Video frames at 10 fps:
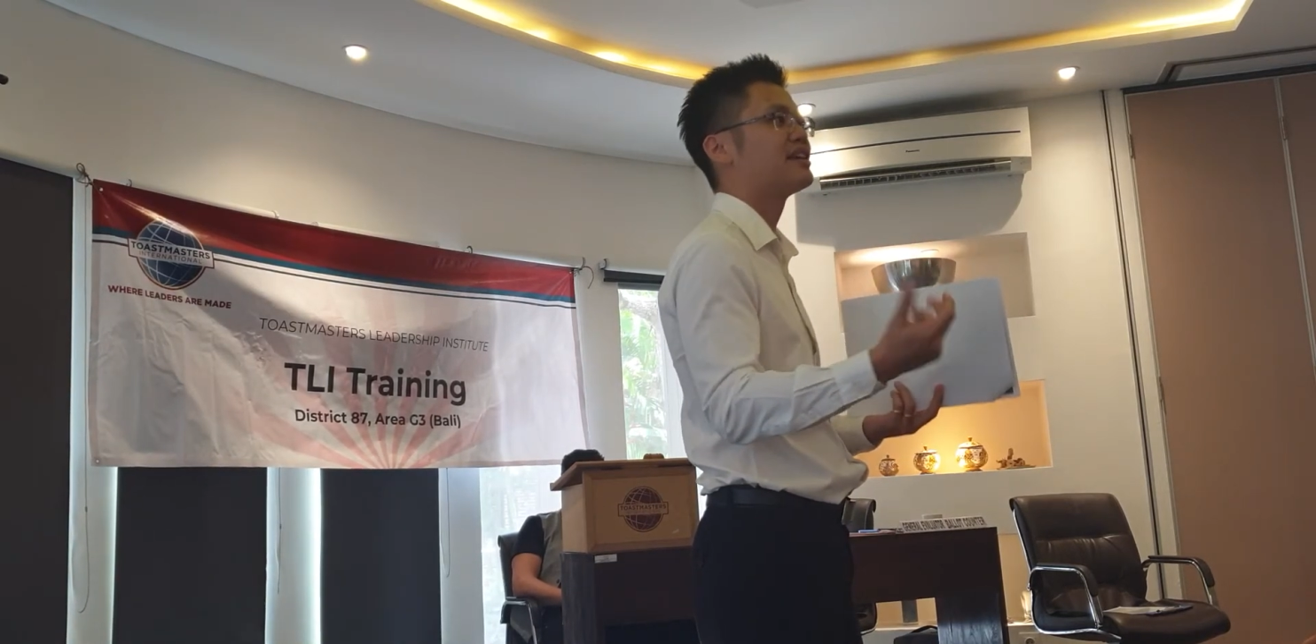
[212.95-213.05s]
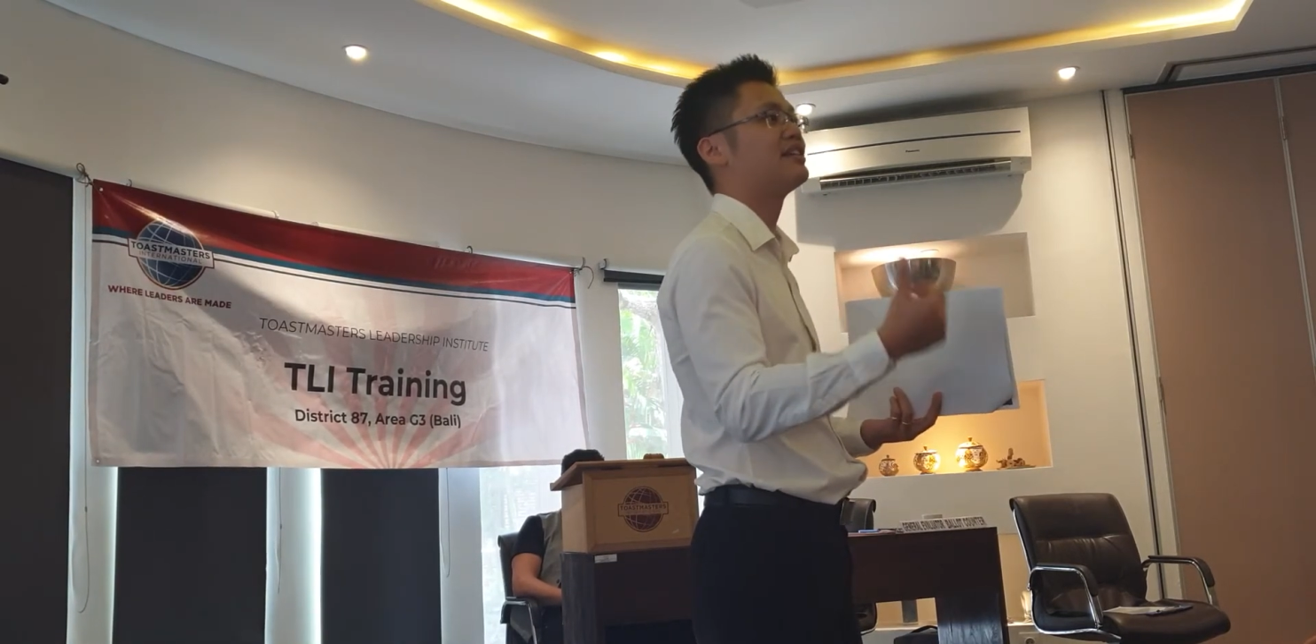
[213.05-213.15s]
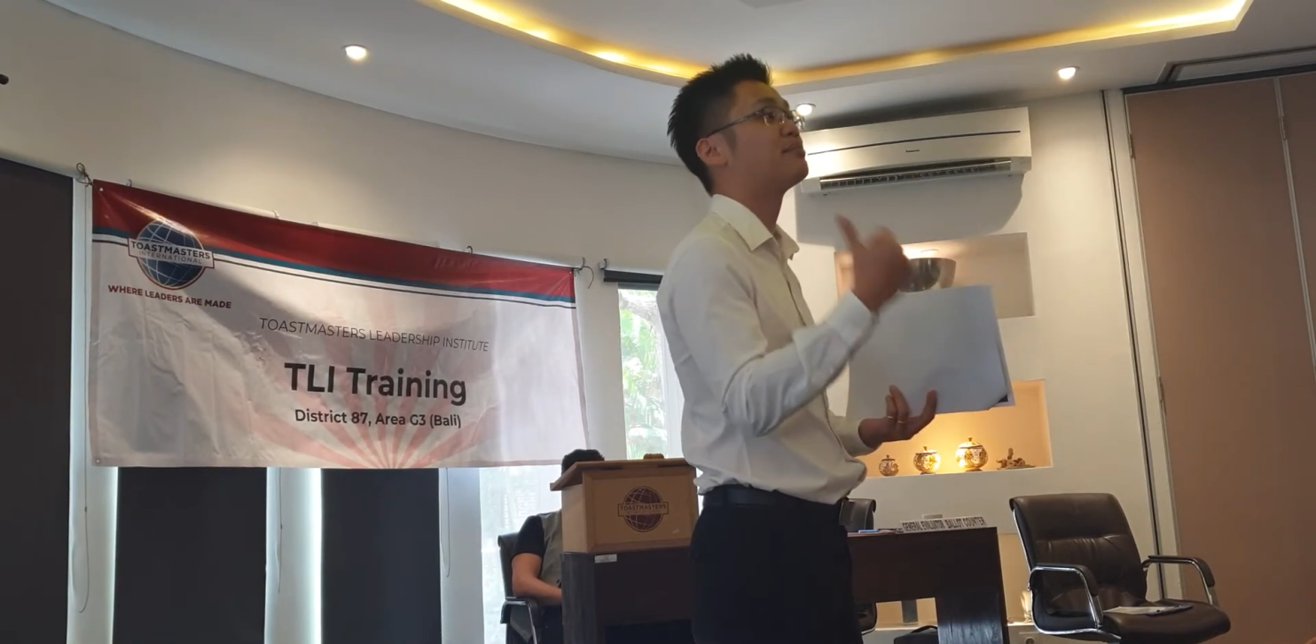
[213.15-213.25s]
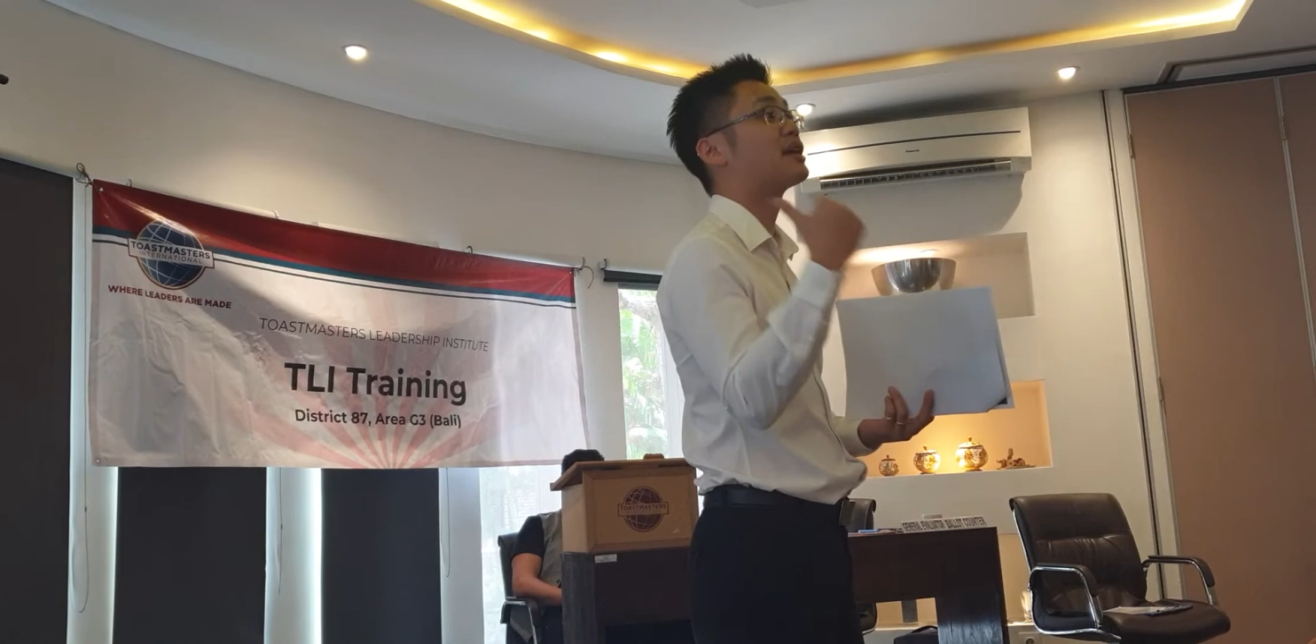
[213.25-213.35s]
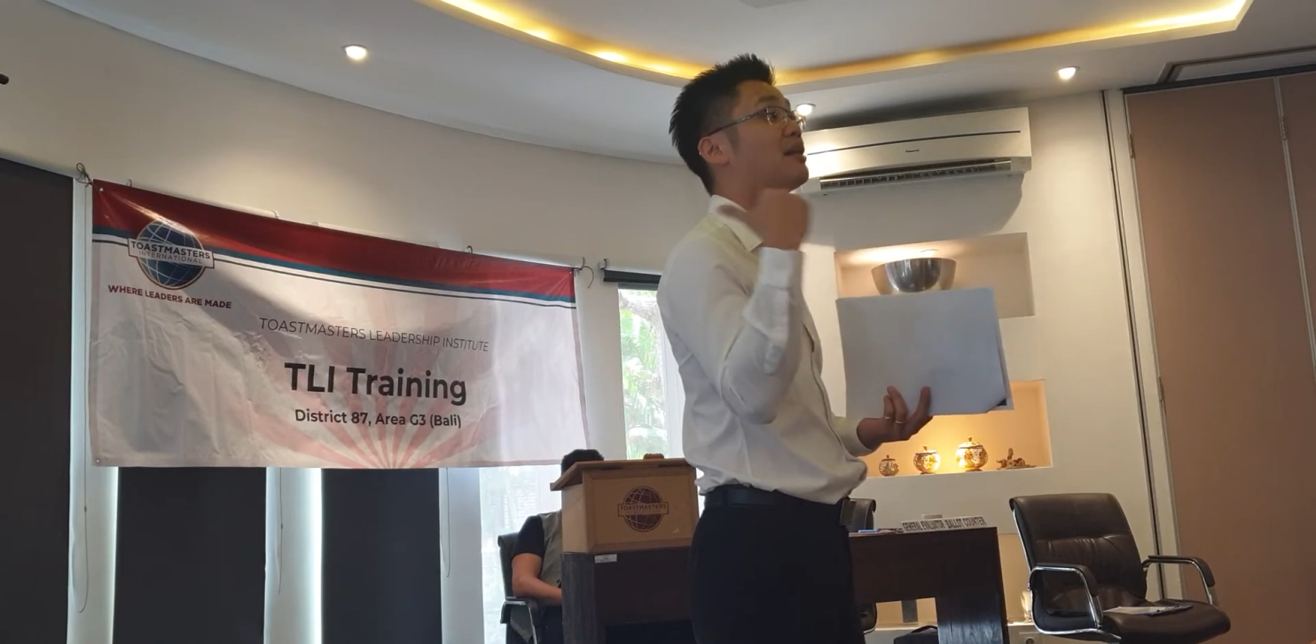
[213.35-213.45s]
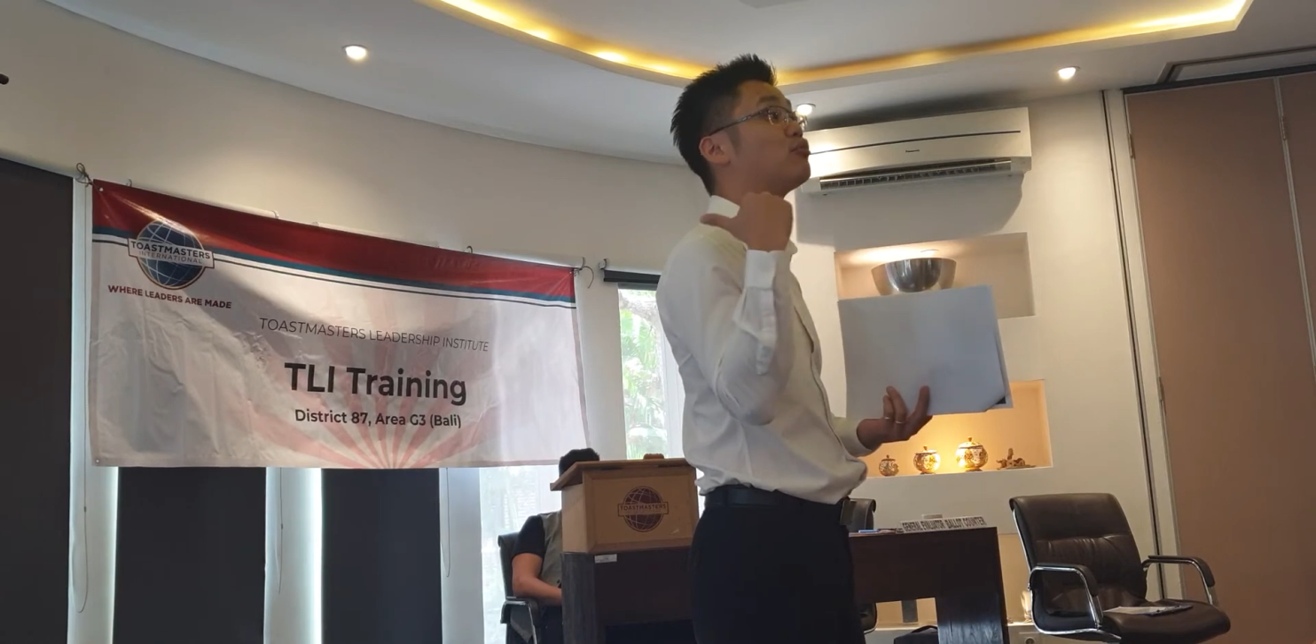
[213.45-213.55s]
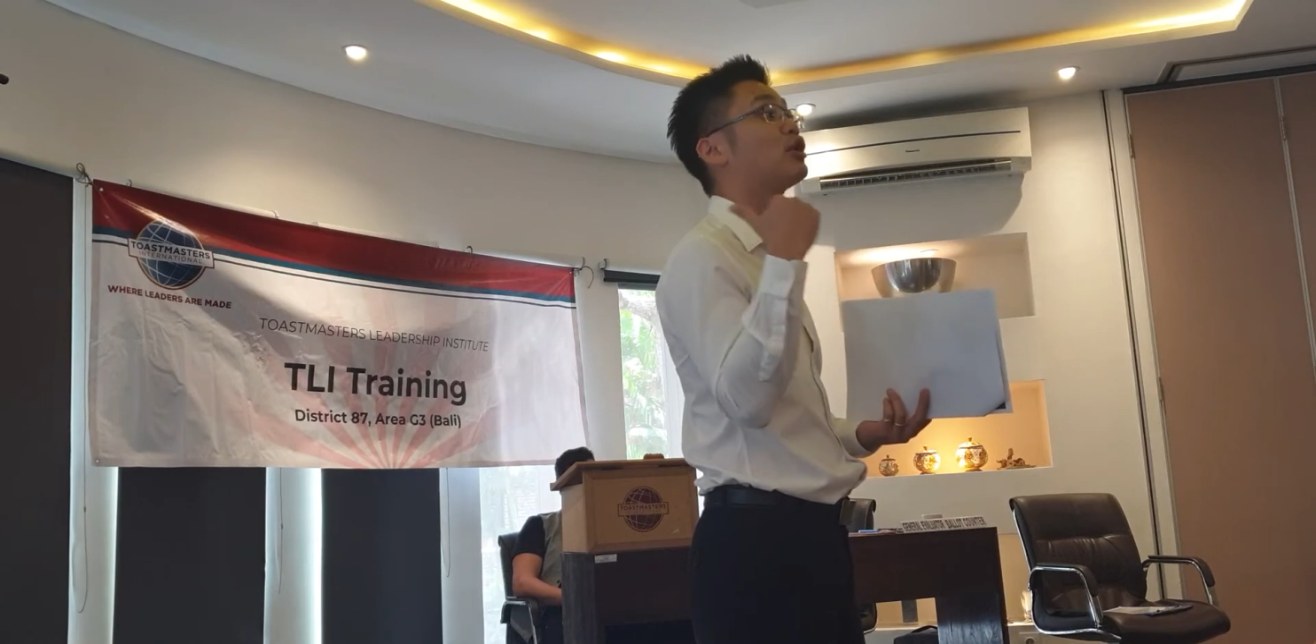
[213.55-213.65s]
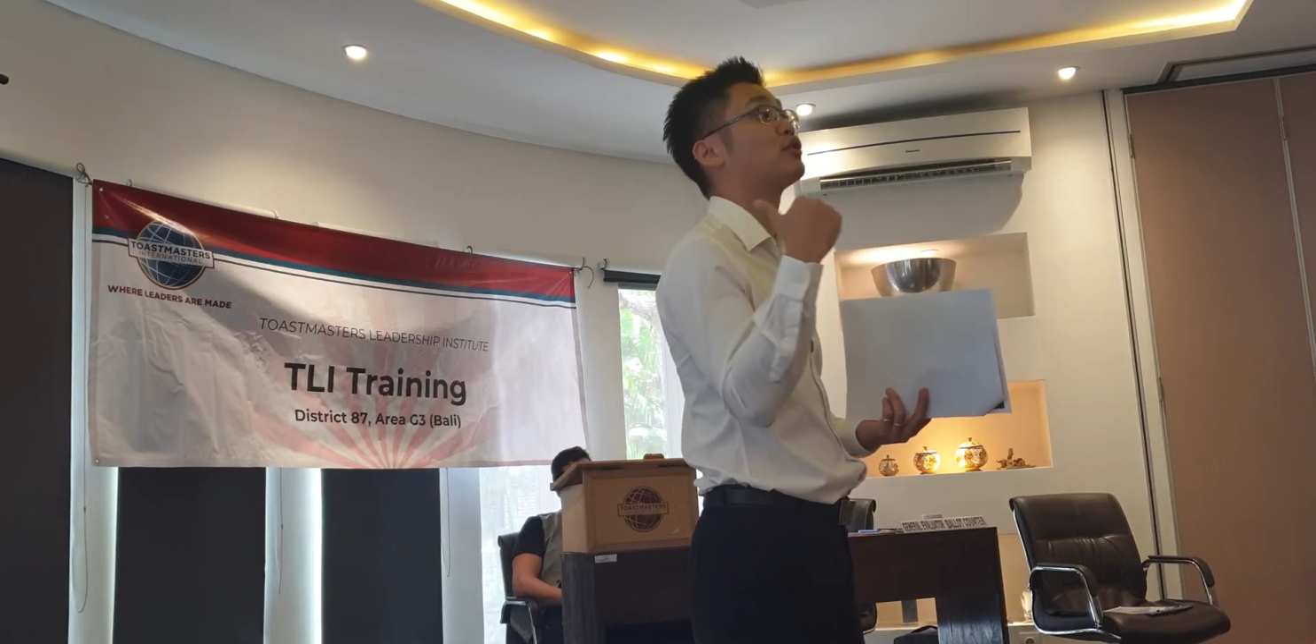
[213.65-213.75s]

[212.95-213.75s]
and it can become one